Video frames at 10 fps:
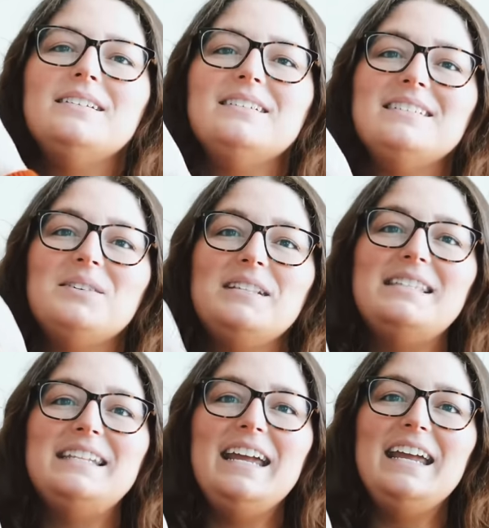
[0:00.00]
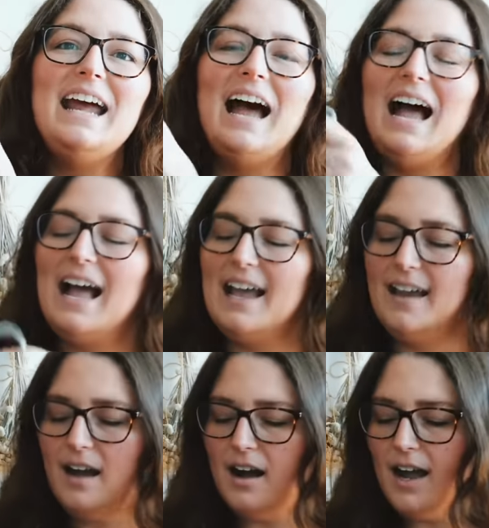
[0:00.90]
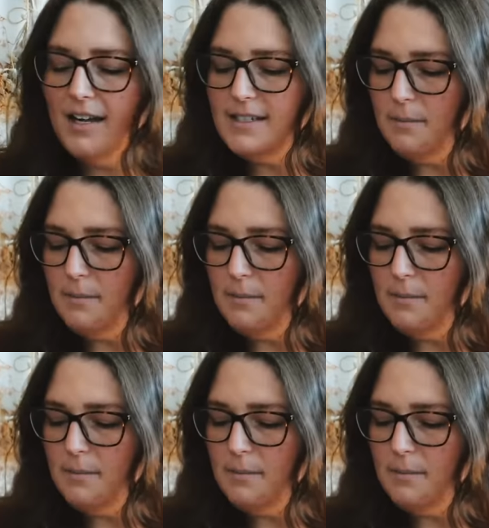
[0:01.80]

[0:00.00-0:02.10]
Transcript: So instead, I got